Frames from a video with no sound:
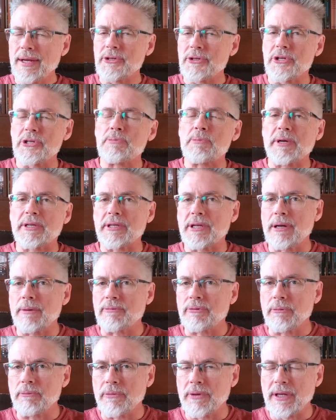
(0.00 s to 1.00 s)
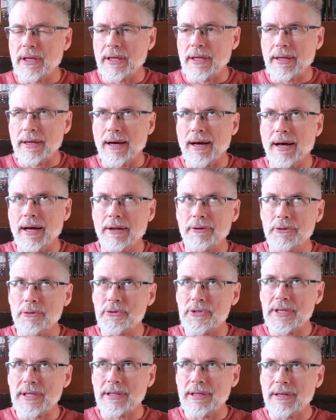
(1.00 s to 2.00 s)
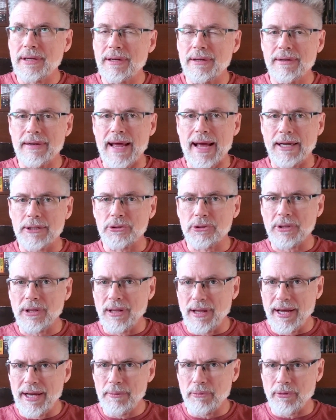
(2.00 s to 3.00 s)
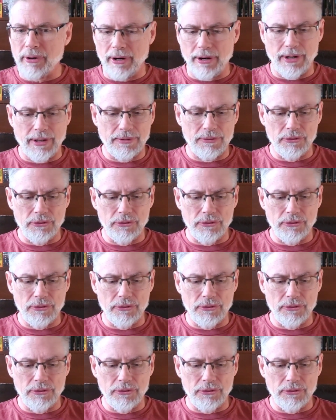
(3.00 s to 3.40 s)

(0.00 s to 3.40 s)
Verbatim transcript: Just picked it up from the uh, New Zealand National Library.